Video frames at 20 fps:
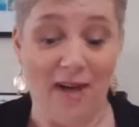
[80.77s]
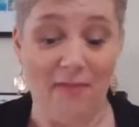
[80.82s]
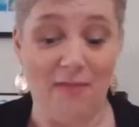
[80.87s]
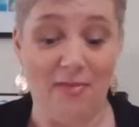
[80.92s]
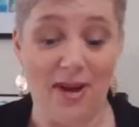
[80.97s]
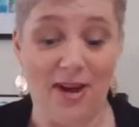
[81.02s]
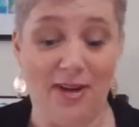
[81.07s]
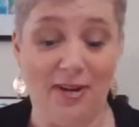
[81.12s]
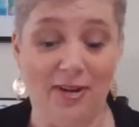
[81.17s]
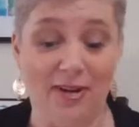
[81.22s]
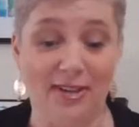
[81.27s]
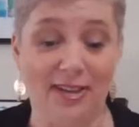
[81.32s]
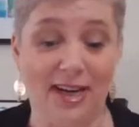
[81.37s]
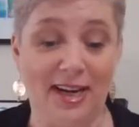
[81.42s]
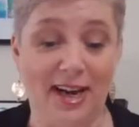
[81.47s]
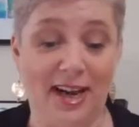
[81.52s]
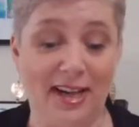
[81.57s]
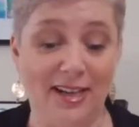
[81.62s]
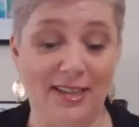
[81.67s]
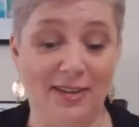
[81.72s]
Because in
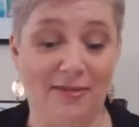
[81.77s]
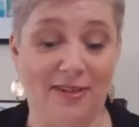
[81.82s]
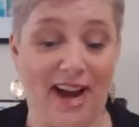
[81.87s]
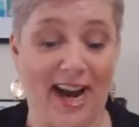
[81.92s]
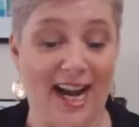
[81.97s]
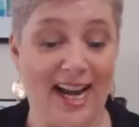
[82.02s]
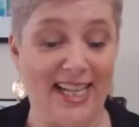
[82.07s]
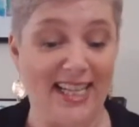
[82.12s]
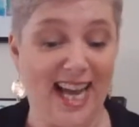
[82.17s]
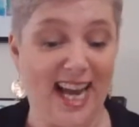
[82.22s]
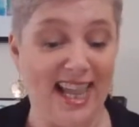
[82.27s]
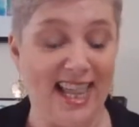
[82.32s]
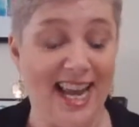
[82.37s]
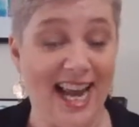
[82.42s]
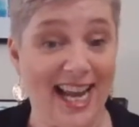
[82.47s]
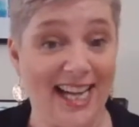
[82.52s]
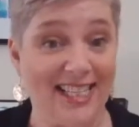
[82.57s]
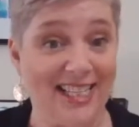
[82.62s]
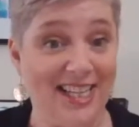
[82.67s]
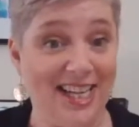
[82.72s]
lots of ways, I think
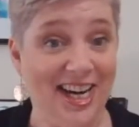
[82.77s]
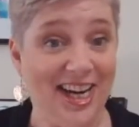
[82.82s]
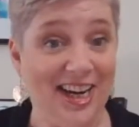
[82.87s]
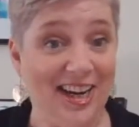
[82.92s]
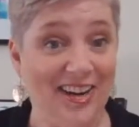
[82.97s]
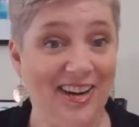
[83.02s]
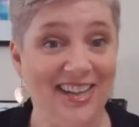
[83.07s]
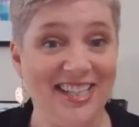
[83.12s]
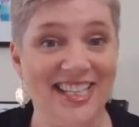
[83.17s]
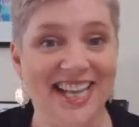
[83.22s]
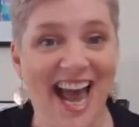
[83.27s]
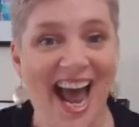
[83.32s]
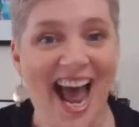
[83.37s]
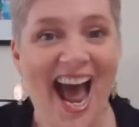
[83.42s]
it's not.